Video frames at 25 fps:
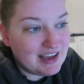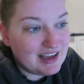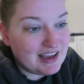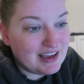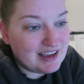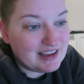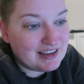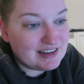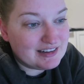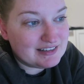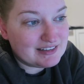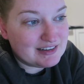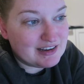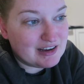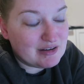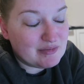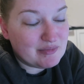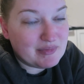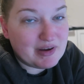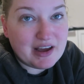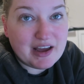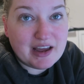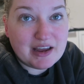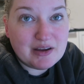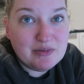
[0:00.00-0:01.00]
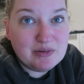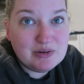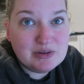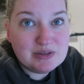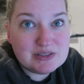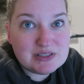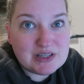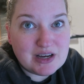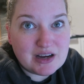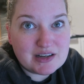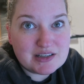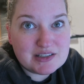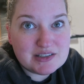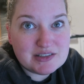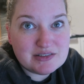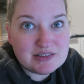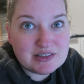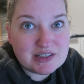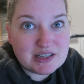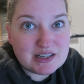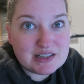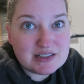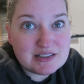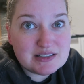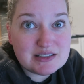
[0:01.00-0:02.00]
And I will talk to you
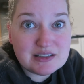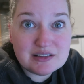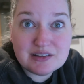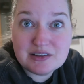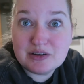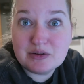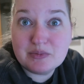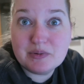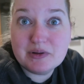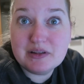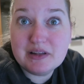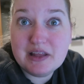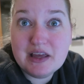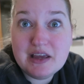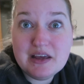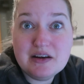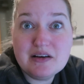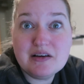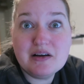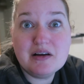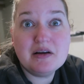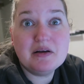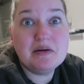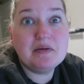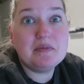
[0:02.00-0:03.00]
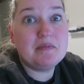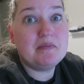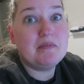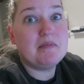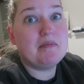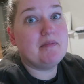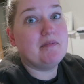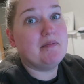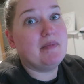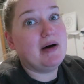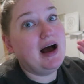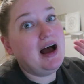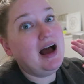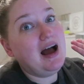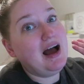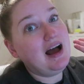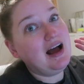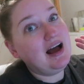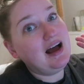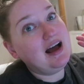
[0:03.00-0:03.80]
guys a little bit later. Bye.